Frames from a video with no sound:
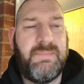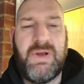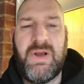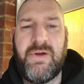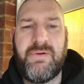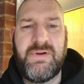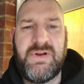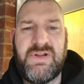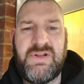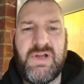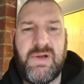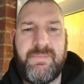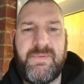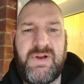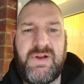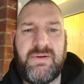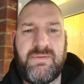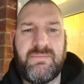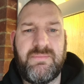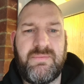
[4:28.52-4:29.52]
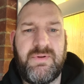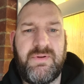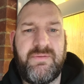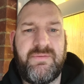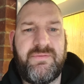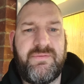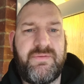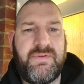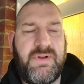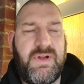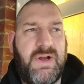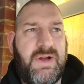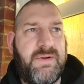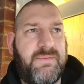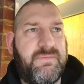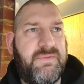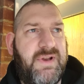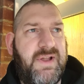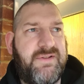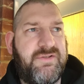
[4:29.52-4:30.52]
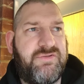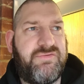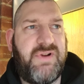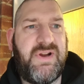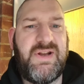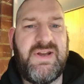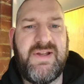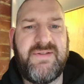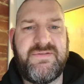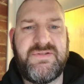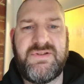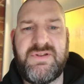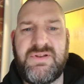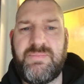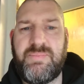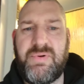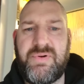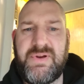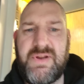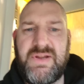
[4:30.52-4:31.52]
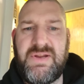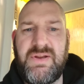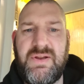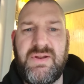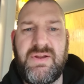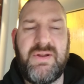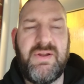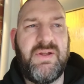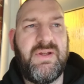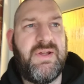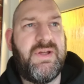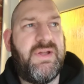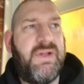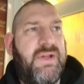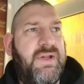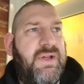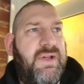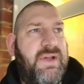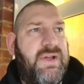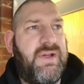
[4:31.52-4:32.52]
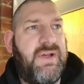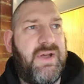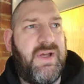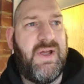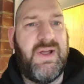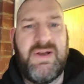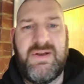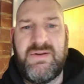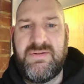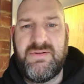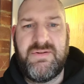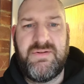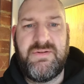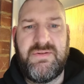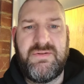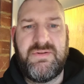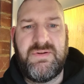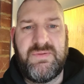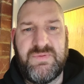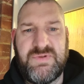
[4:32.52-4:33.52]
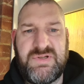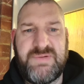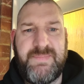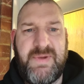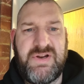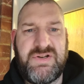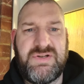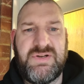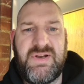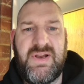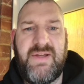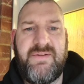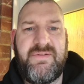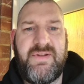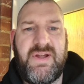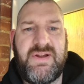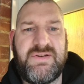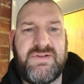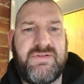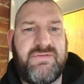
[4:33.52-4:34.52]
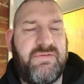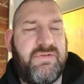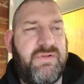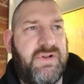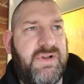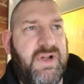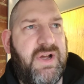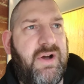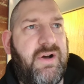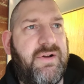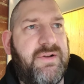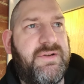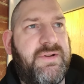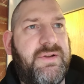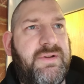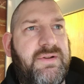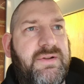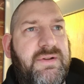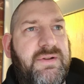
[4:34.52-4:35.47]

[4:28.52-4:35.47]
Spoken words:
Moloney coming in with straight lefts to the body. And he was smashing left hands through the guard.